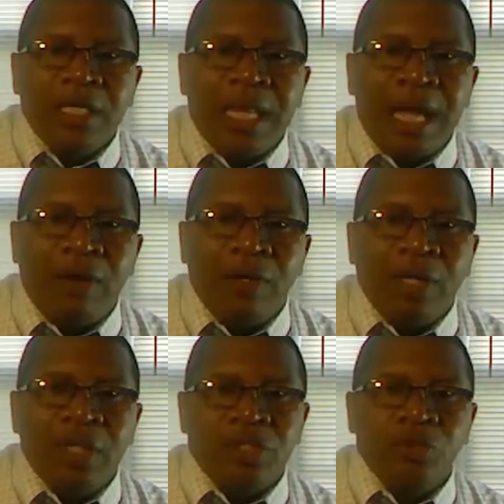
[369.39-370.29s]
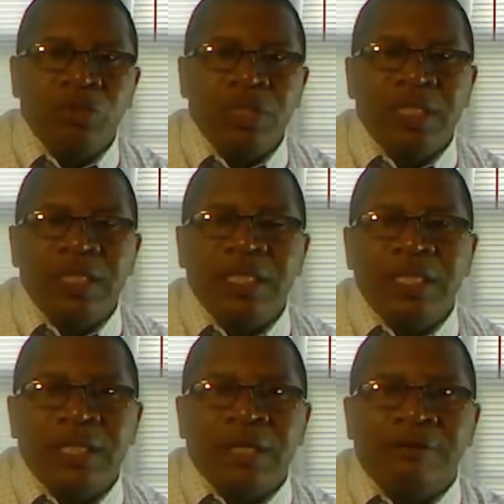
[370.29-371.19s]
Now, its
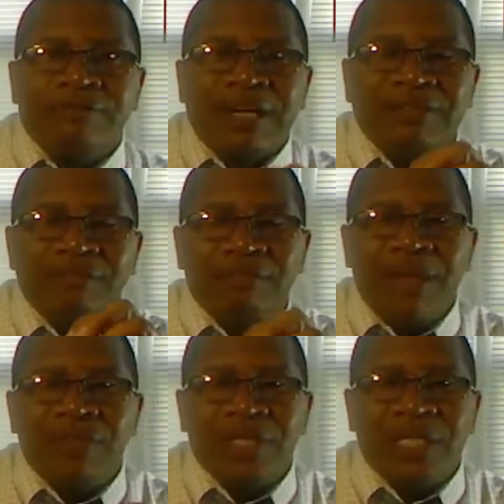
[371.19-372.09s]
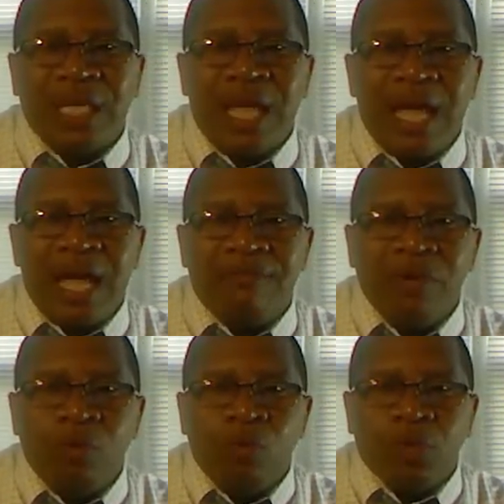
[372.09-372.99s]
uniquely effective methods that they have,
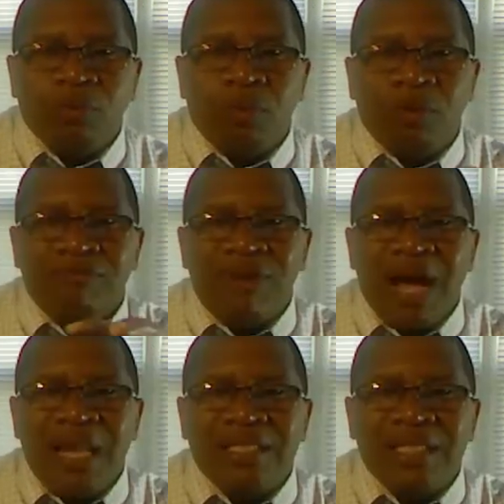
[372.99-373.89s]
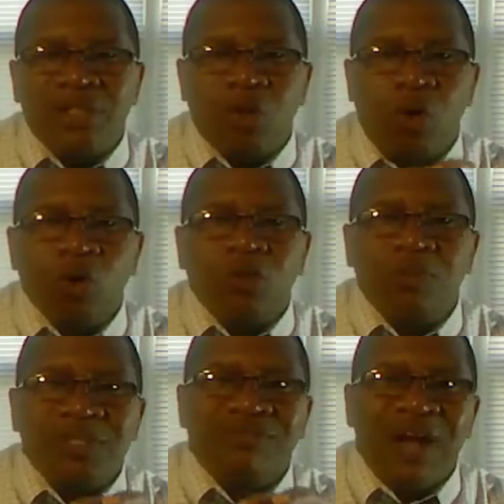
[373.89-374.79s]
which employ violence as your
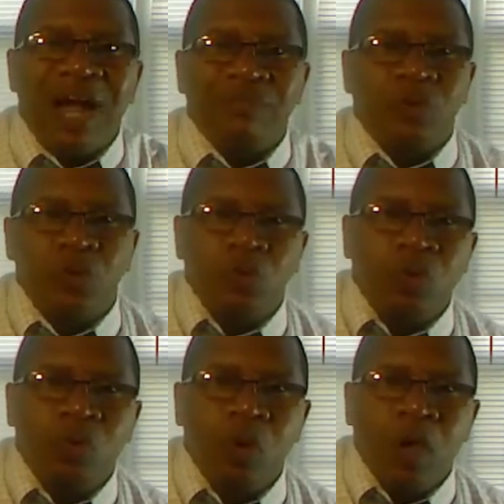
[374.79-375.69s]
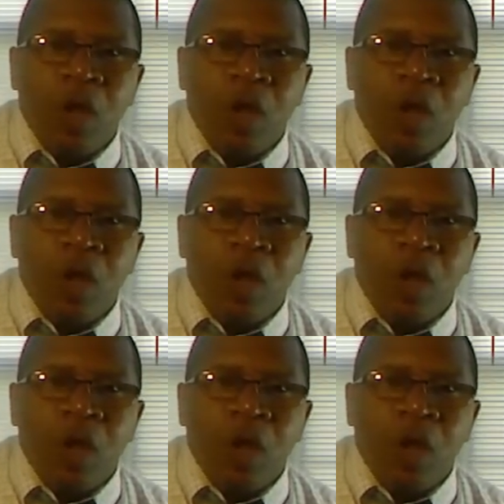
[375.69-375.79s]
ultimate survival tool,